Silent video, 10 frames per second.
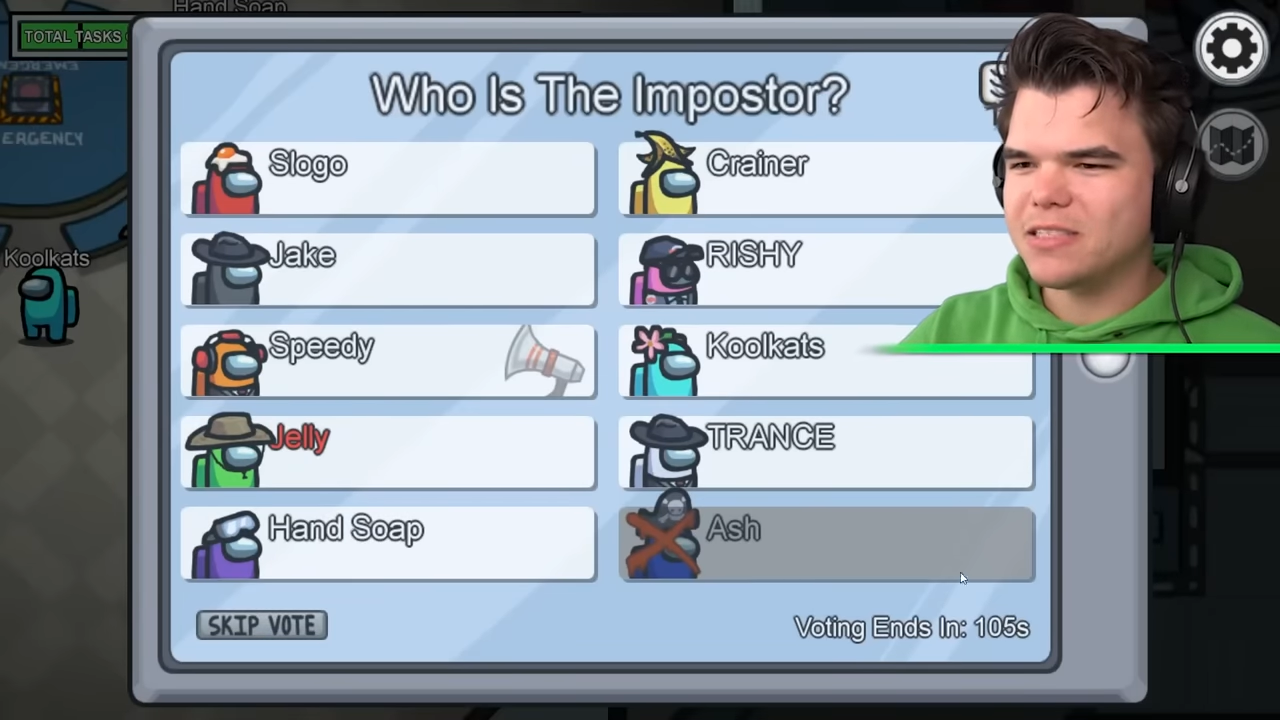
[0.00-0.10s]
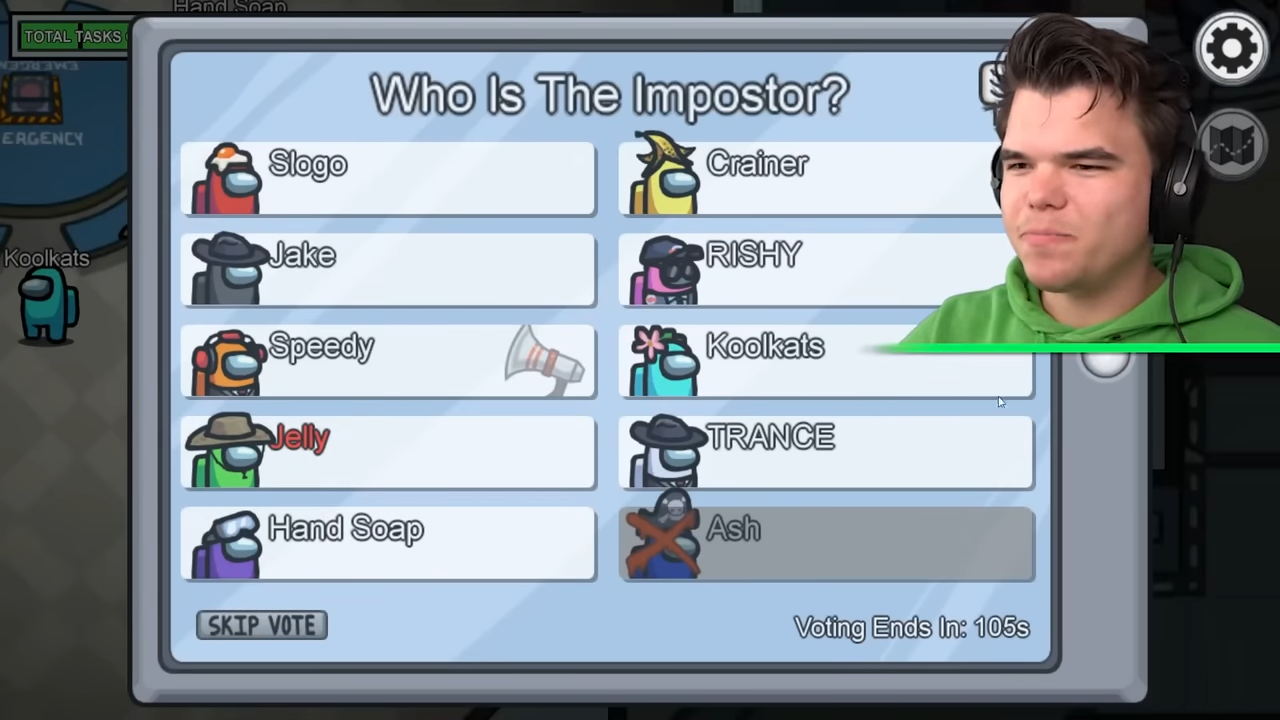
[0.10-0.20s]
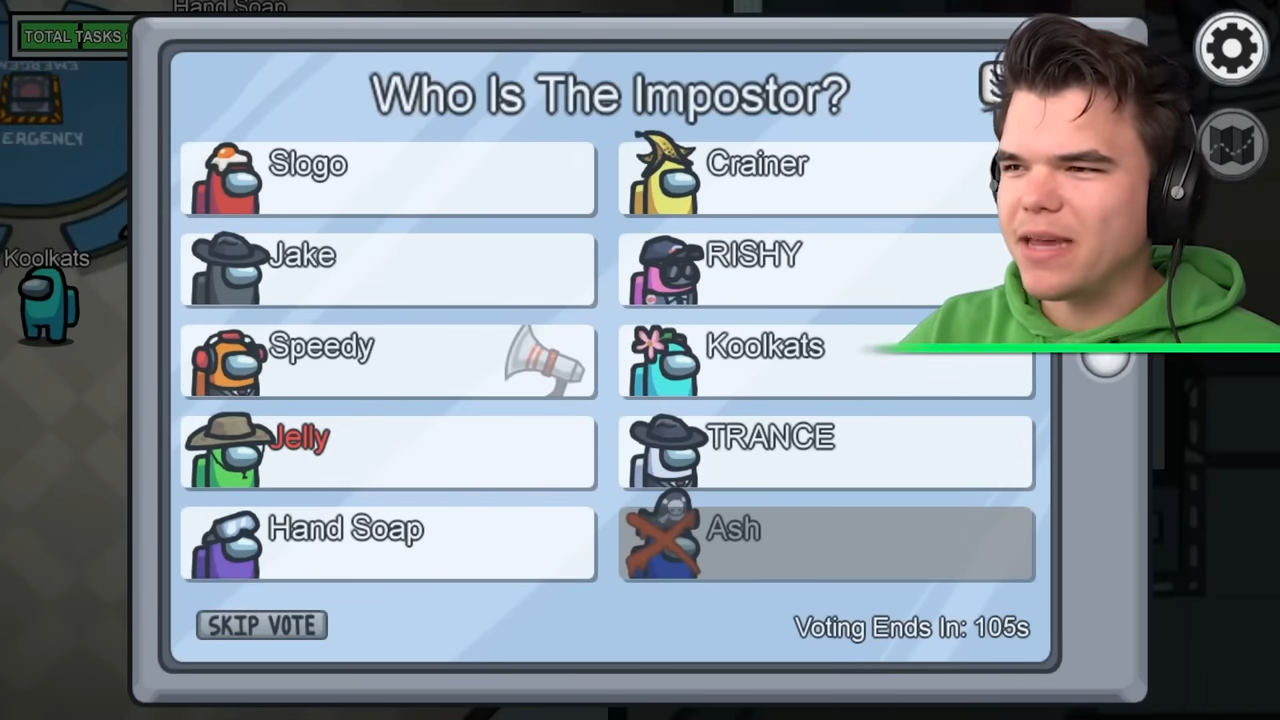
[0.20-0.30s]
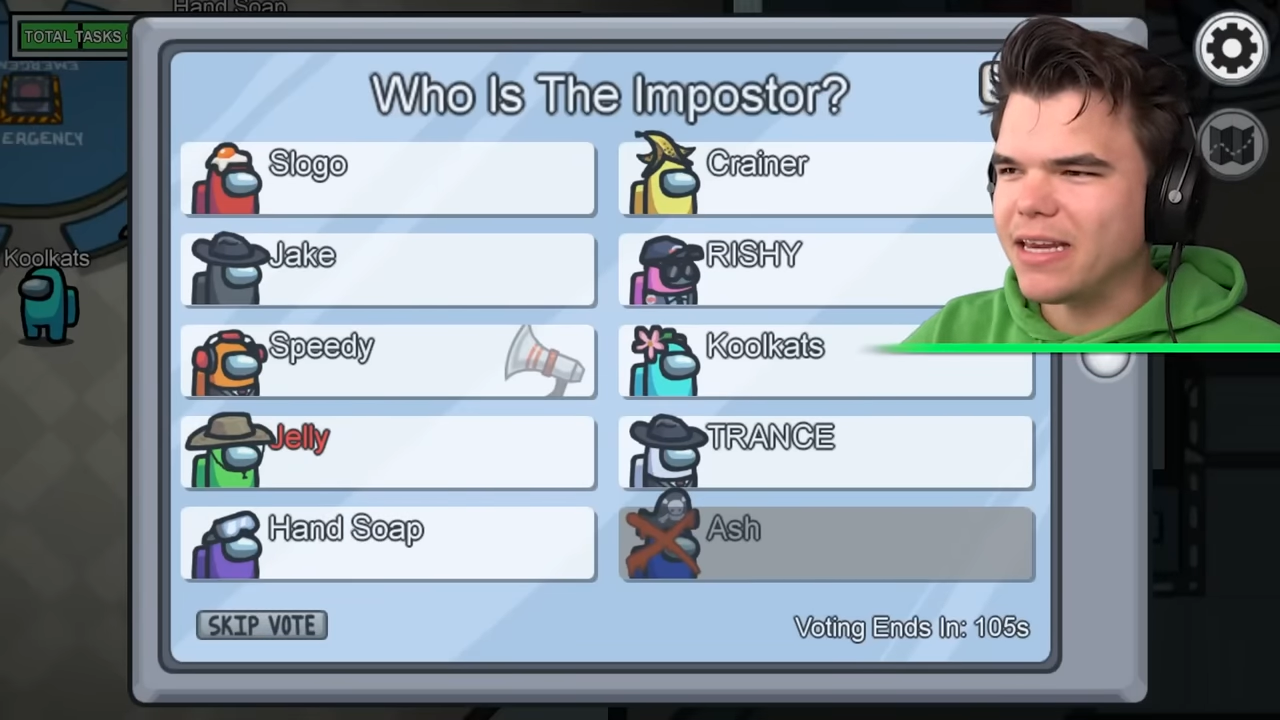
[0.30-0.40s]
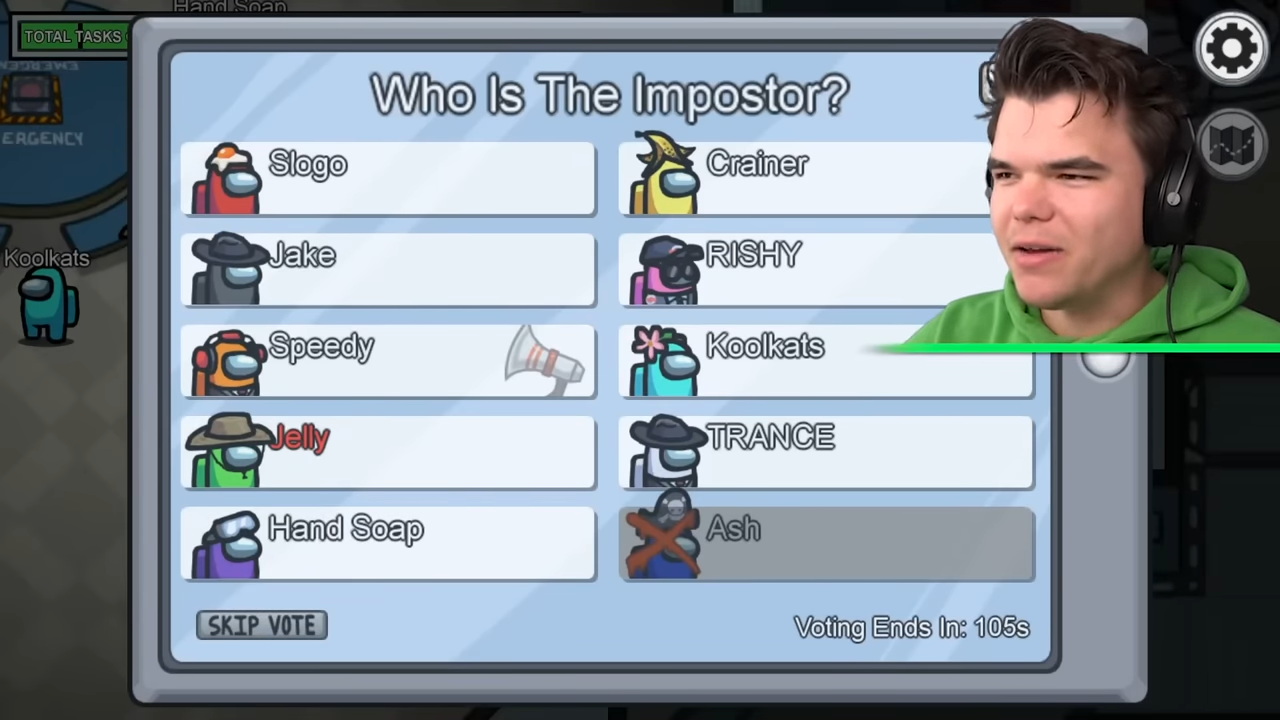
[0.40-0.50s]

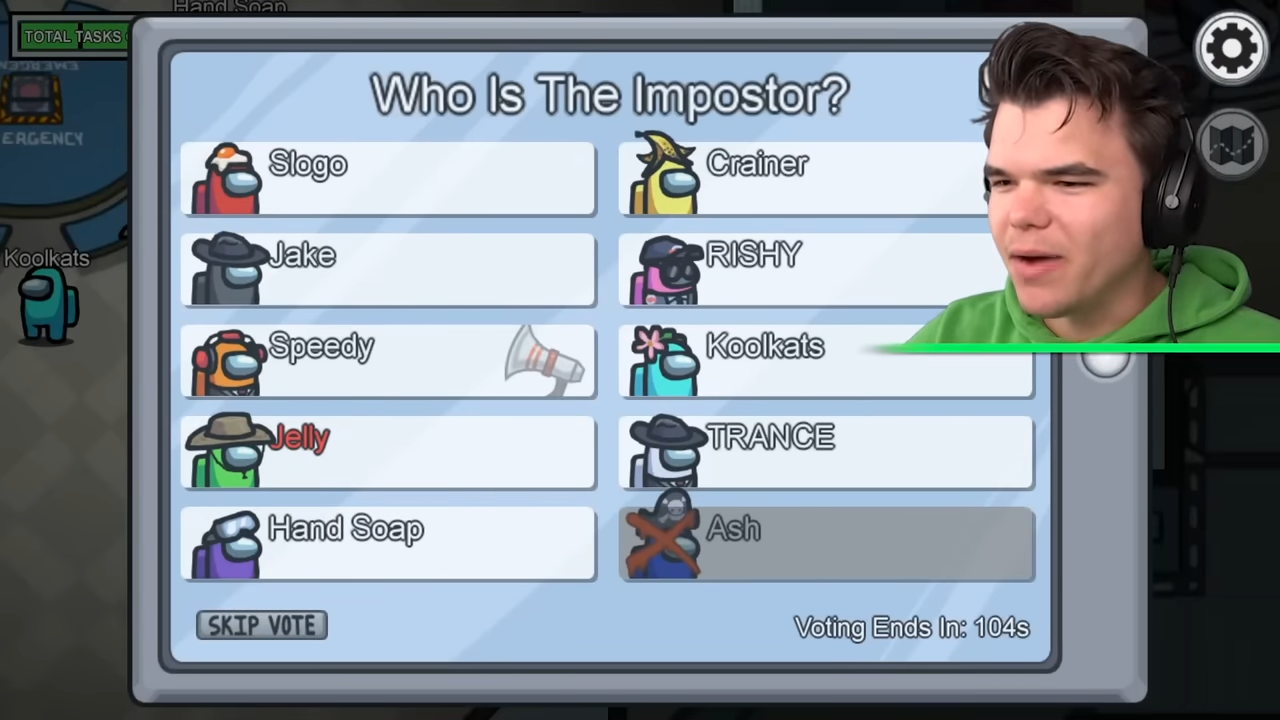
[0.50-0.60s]
Speedy.